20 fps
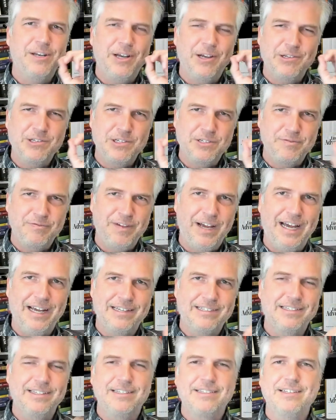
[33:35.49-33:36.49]
I'll just
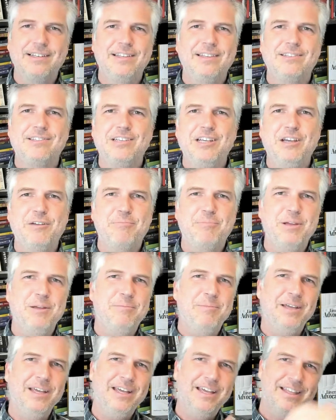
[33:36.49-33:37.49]
fax it to the
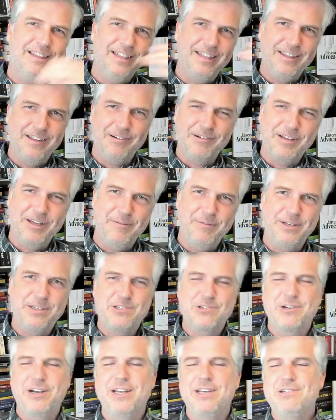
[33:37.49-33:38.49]
CFPB and then they'll give it
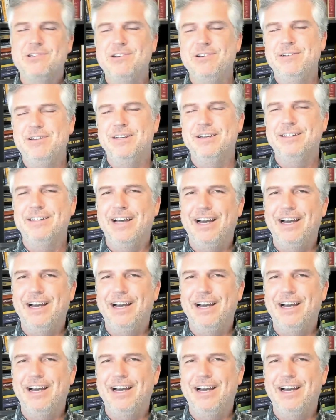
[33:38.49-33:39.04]
TransUnion.